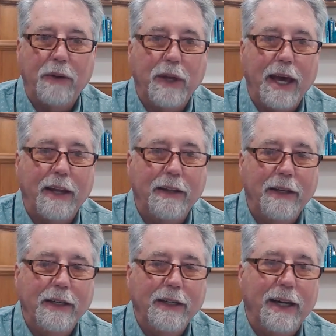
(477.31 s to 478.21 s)
We had
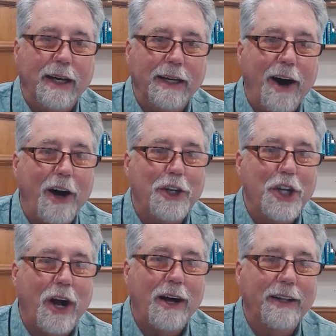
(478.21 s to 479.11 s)
hot
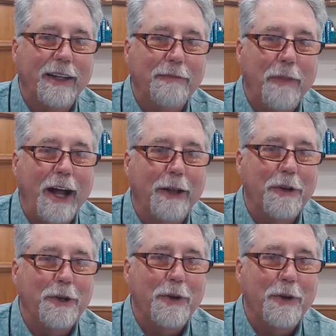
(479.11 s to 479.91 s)
chocolate. Milo was